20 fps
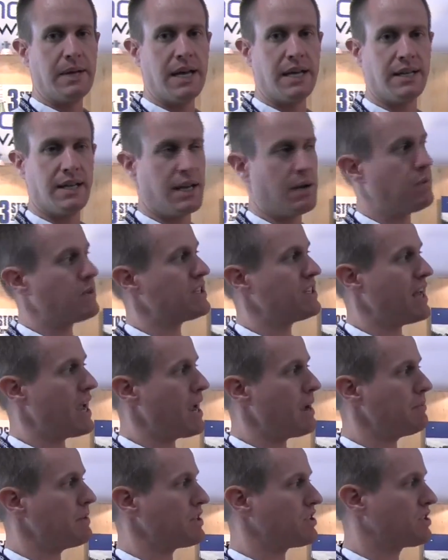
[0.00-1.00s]
it was
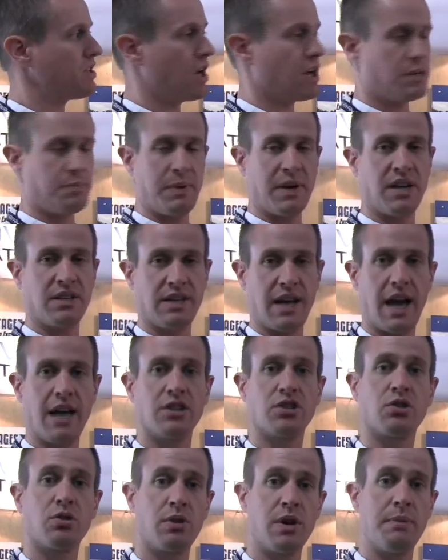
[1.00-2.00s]
named as such because it
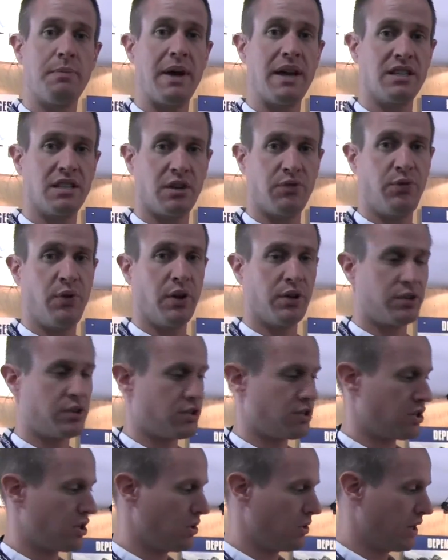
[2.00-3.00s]
has three basic
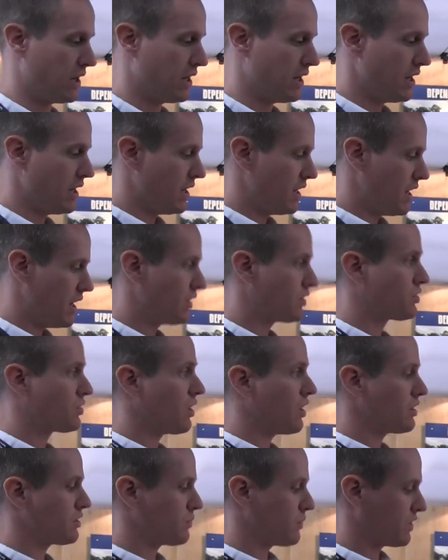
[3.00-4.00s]
filters to it. It
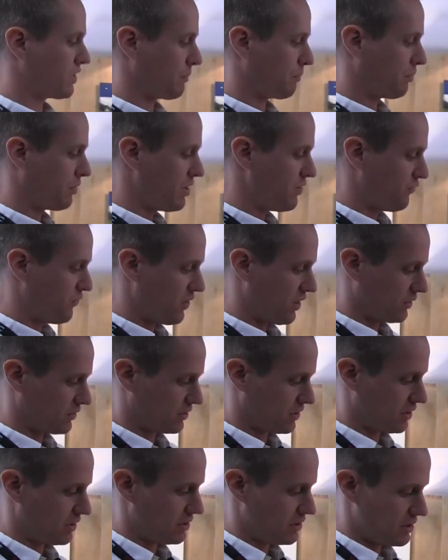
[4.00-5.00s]
starts with the
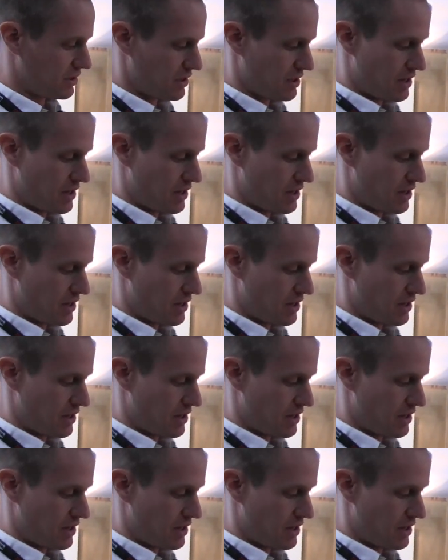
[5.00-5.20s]
pre-filter,